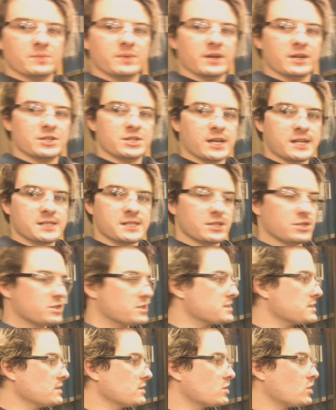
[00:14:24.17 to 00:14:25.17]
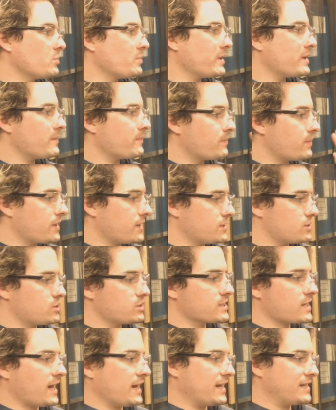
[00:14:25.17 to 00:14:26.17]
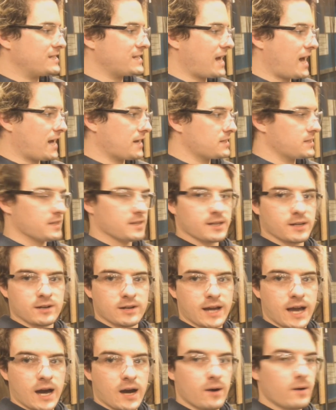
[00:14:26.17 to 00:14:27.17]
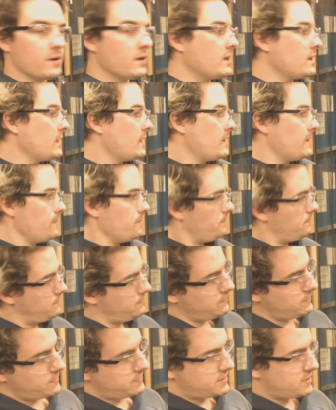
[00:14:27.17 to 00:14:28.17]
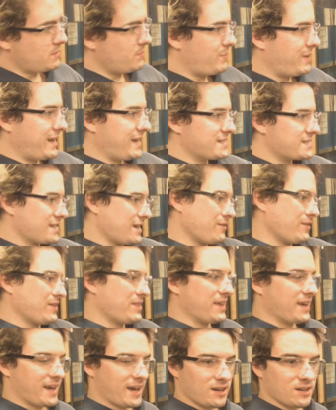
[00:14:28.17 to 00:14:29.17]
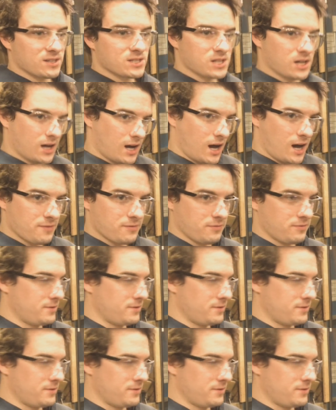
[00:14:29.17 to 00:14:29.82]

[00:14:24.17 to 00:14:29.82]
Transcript: adjusted just a little bit, but it's just kind of tacked in there now to base everything else off.